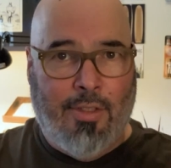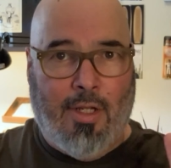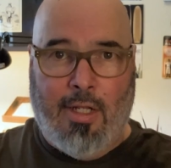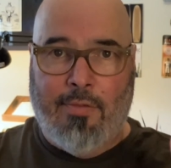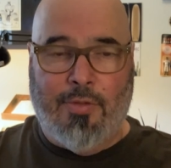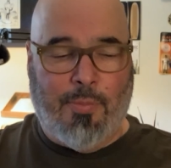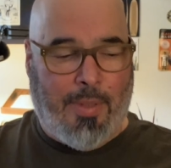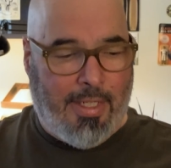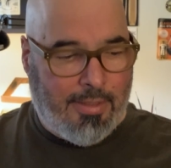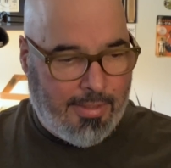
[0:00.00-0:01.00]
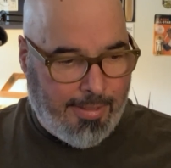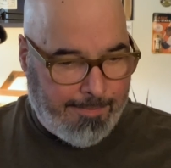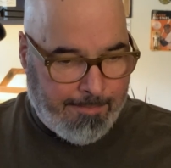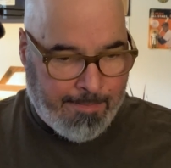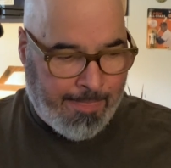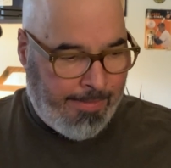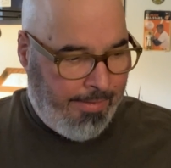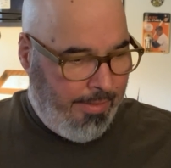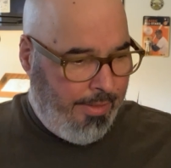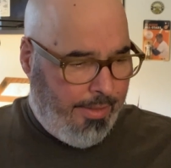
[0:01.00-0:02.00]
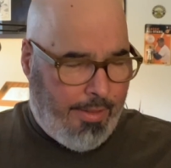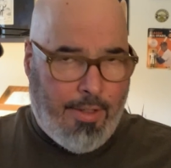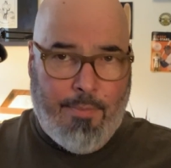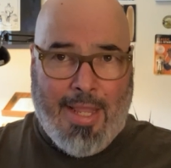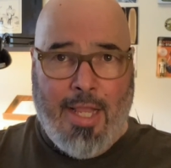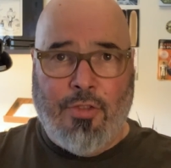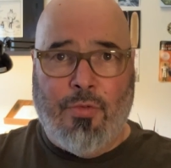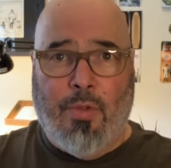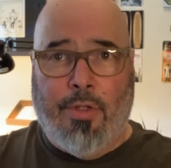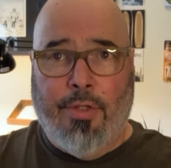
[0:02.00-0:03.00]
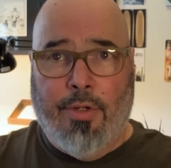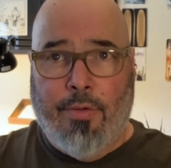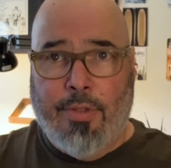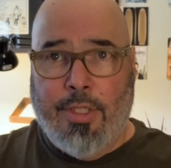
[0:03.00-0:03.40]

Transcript: all of it's piling up. As you all know,